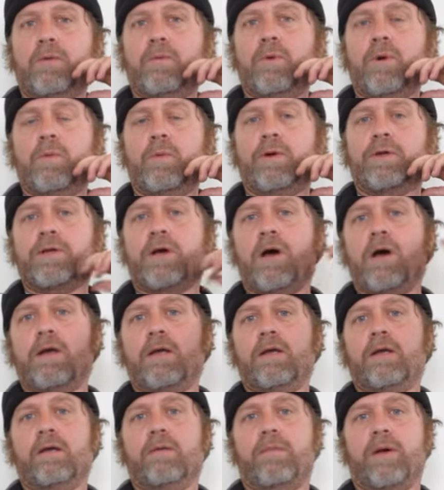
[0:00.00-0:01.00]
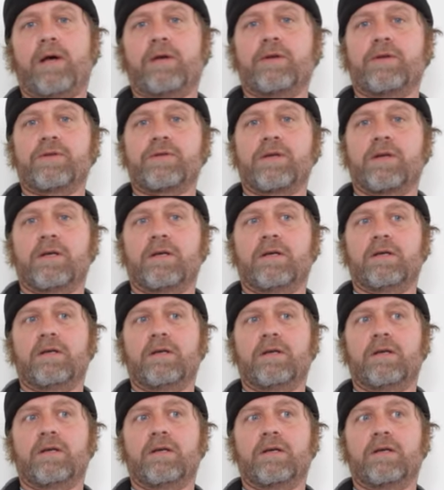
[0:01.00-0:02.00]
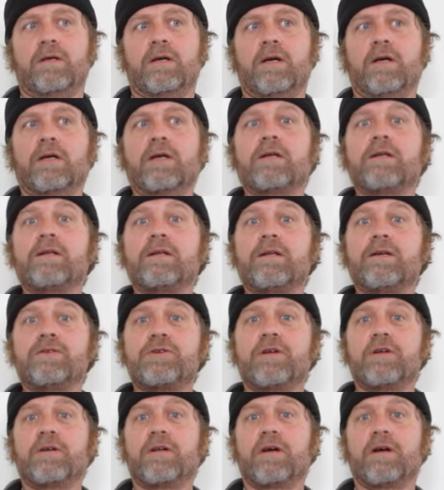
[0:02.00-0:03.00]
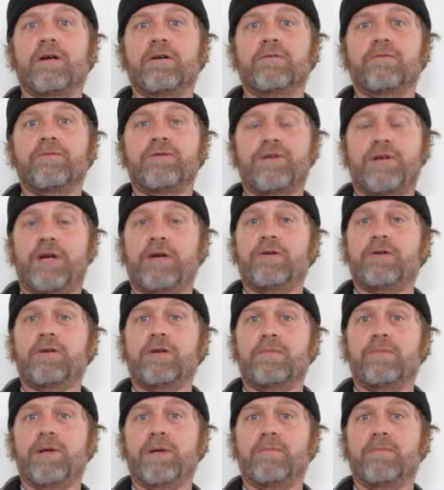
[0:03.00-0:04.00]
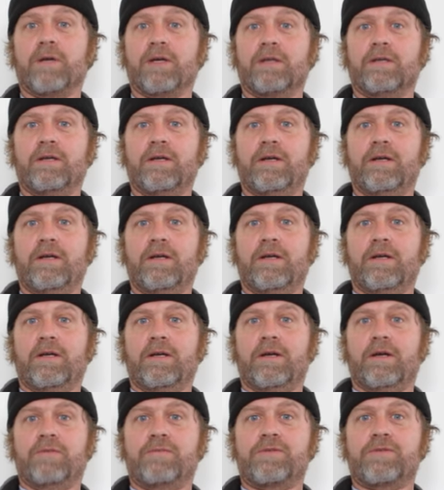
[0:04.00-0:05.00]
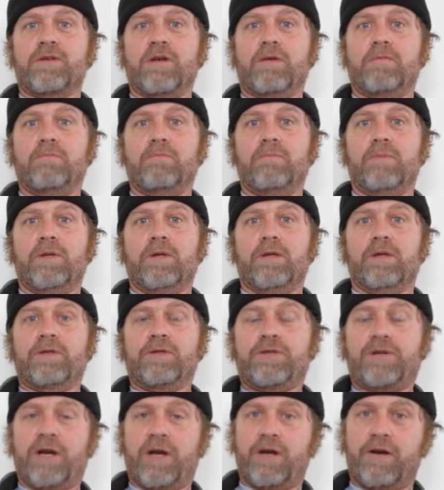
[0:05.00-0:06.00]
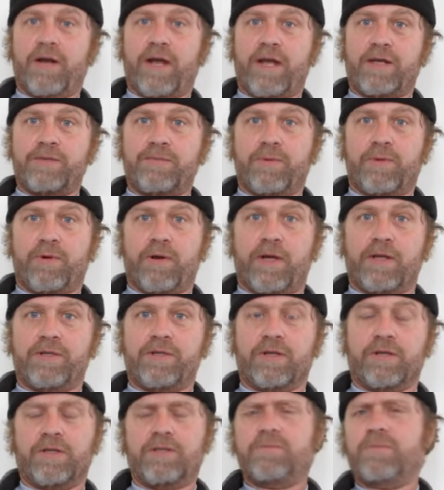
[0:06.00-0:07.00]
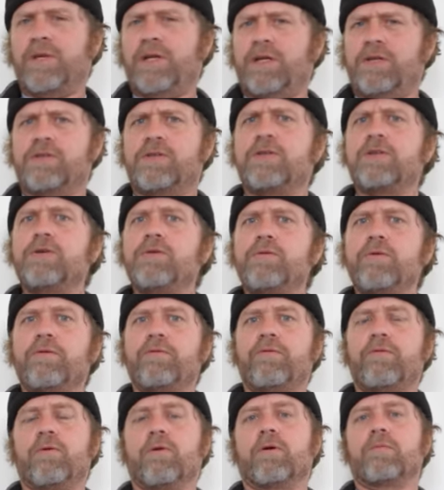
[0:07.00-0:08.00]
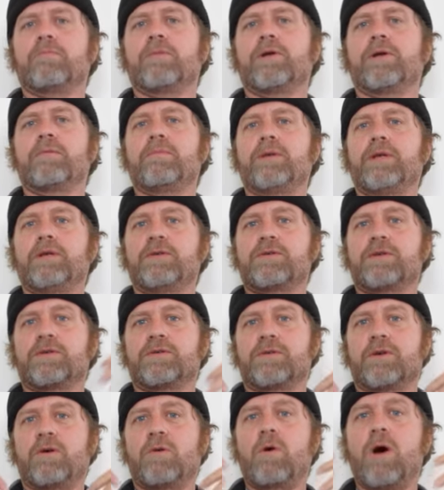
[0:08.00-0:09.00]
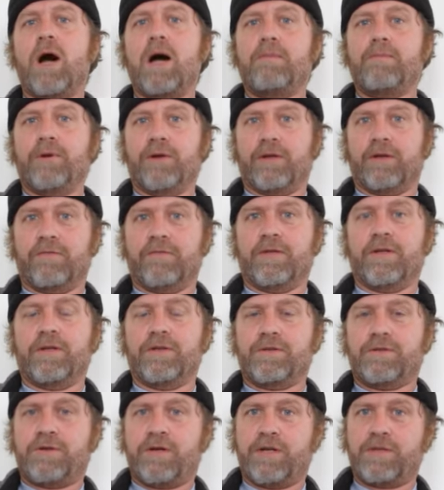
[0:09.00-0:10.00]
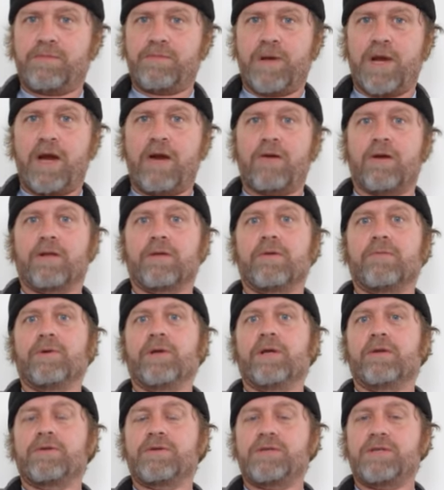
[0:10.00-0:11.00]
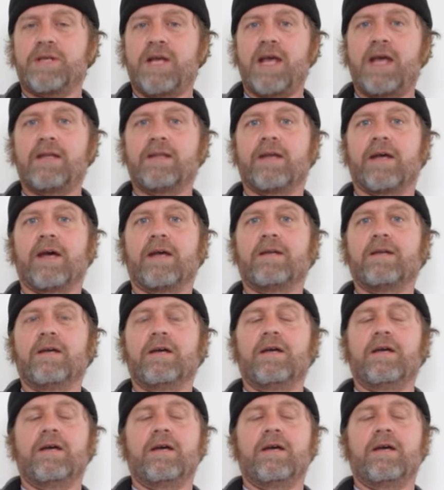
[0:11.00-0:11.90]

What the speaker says: What we're talking about is a condition of shared commitment, of some shared aspiration. Doesn't mean it's uniform, but it means it's cooperative, that it's transparent, that we understand that.